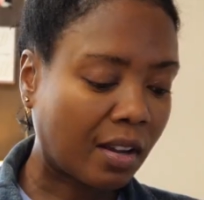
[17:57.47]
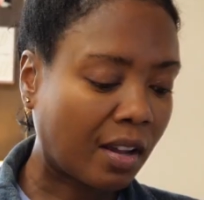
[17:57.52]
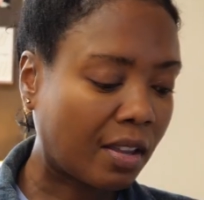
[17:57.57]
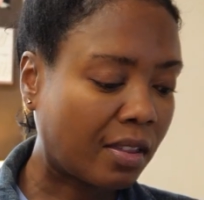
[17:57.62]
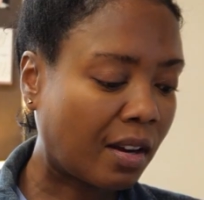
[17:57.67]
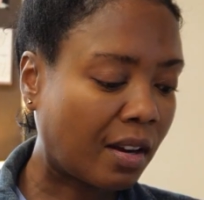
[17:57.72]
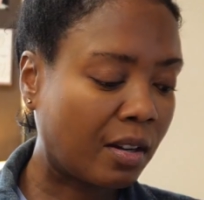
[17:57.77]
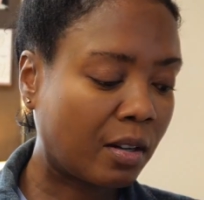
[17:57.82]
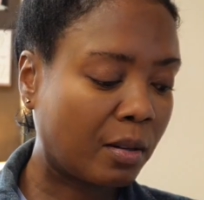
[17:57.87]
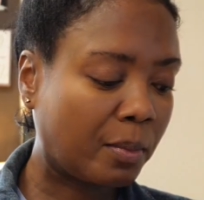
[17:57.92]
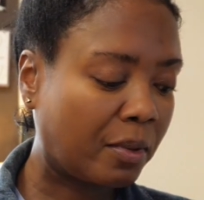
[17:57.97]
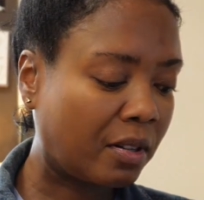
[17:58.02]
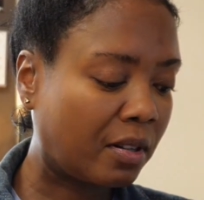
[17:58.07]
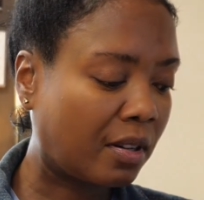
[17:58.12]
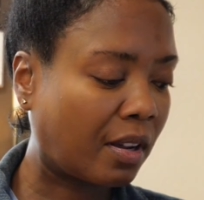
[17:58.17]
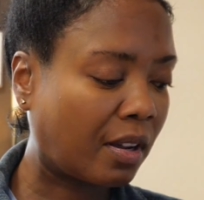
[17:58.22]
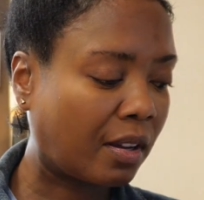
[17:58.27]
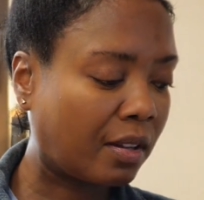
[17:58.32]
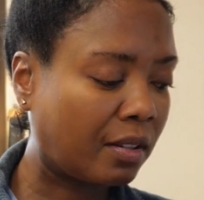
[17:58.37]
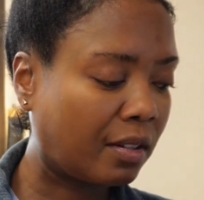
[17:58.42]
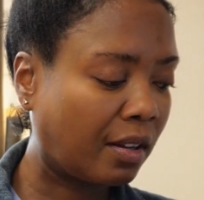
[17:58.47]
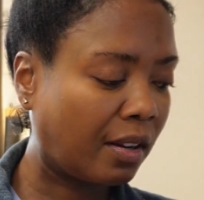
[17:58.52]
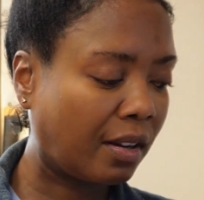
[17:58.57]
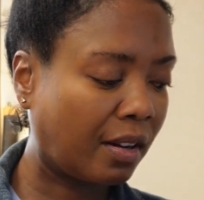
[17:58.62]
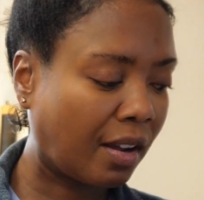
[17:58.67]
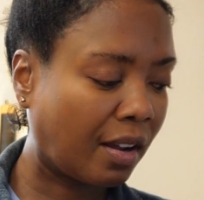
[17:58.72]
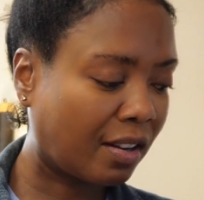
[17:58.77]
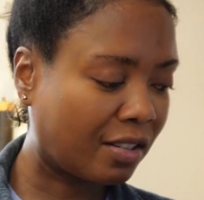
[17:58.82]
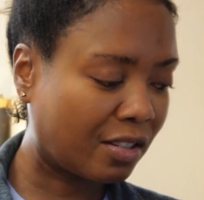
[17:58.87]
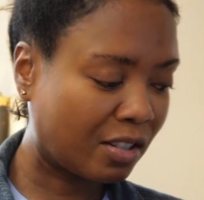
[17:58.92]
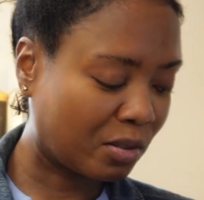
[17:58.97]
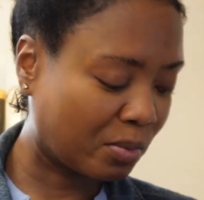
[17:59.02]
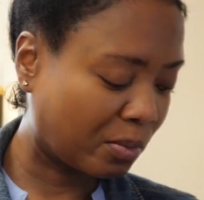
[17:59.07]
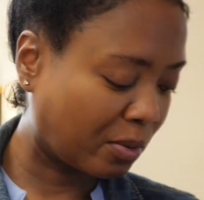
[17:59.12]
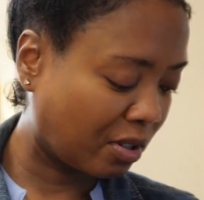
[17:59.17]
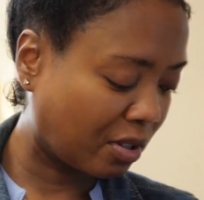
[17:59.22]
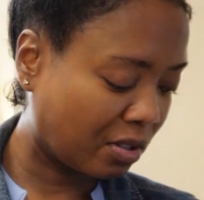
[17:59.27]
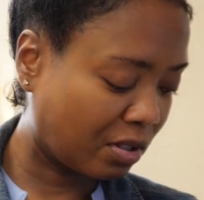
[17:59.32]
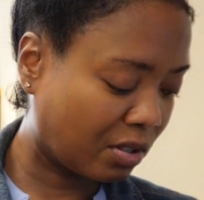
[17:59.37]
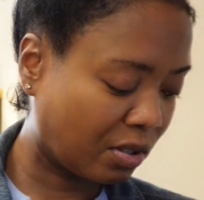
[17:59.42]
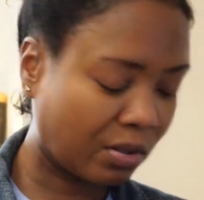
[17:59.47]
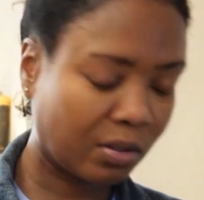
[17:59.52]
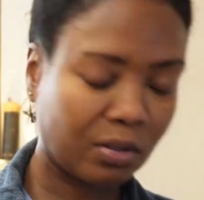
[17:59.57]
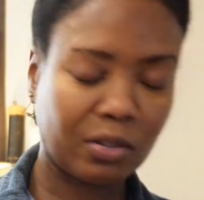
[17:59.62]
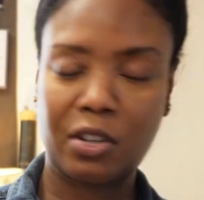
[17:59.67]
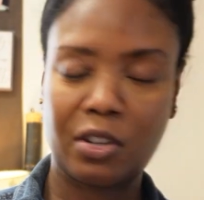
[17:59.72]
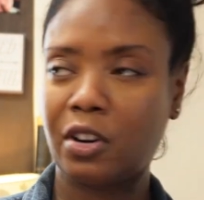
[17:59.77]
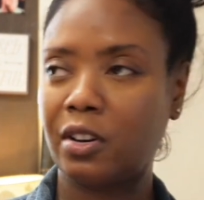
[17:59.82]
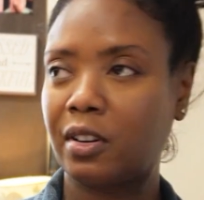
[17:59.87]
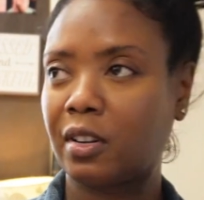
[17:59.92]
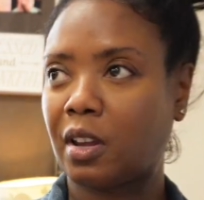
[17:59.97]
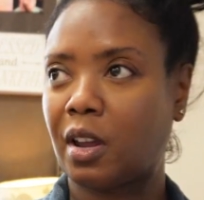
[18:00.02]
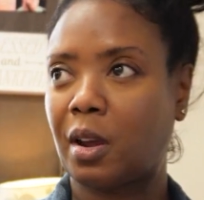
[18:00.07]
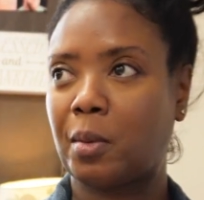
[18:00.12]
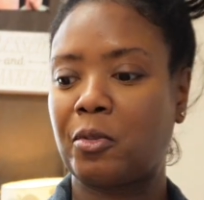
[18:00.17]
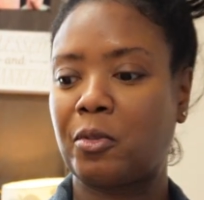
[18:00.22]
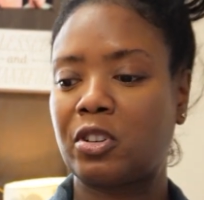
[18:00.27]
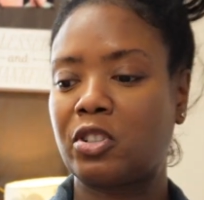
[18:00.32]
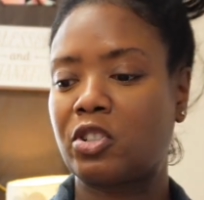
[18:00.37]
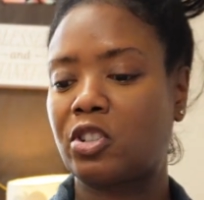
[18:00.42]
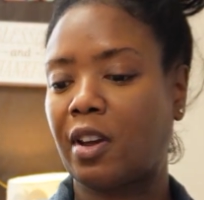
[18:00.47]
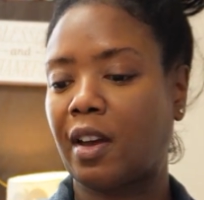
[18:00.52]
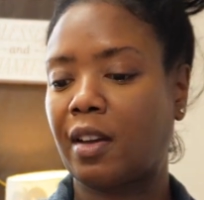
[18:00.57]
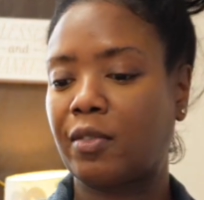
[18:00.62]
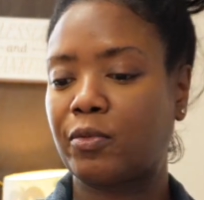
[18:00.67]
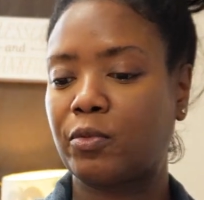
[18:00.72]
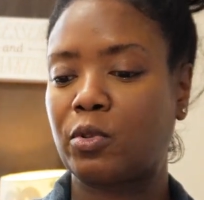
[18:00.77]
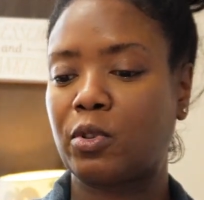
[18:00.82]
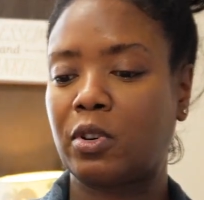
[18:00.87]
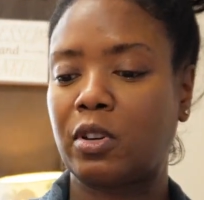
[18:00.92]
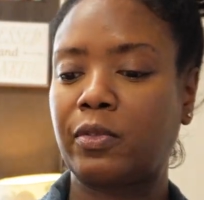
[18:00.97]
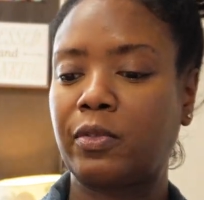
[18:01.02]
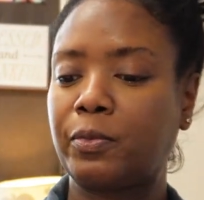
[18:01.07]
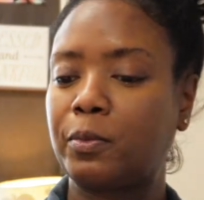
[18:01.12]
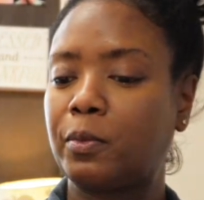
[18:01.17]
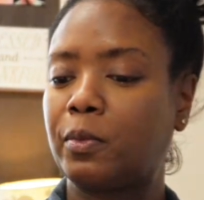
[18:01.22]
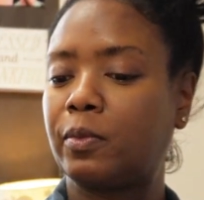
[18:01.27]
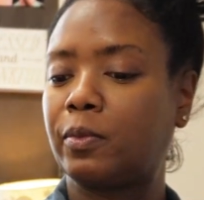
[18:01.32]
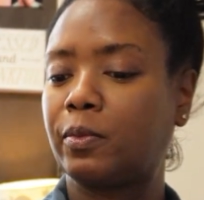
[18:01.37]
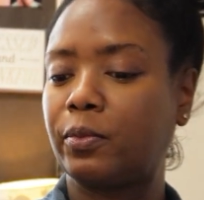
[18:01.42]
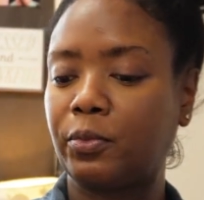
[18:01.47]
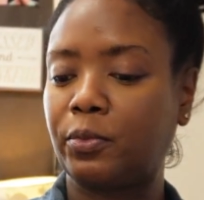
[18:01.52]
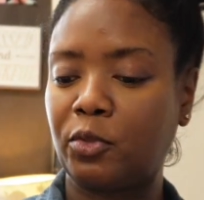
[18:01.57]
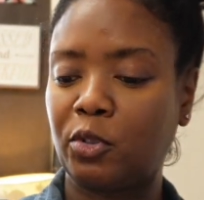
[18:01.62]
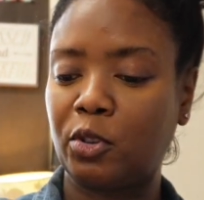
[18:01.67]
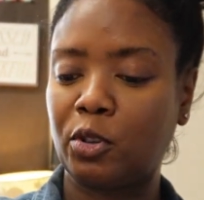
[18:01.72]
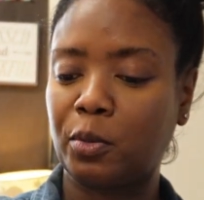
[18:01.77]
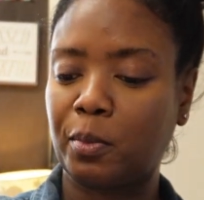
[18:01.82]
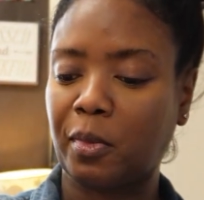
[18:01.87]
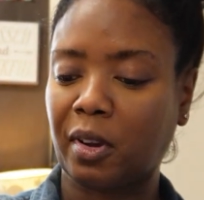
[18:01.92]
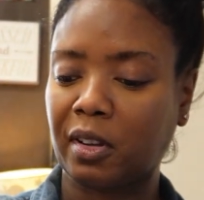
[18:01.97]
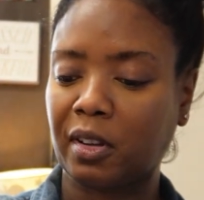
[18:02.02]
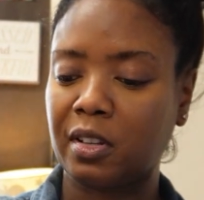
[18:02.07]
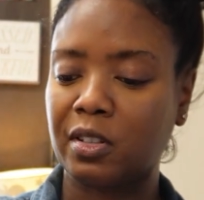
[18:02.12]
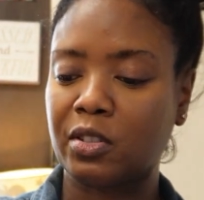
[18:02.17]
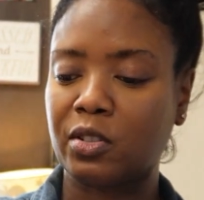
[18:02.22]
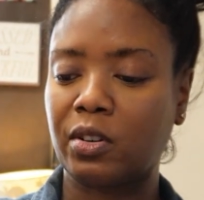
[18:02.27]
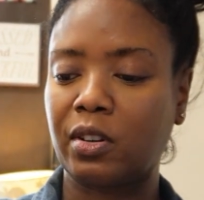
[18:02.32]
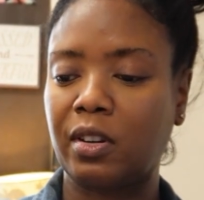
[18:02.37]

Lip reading: got that little bit done, and now I just wanted to turn the camera and chat for a few. My kids are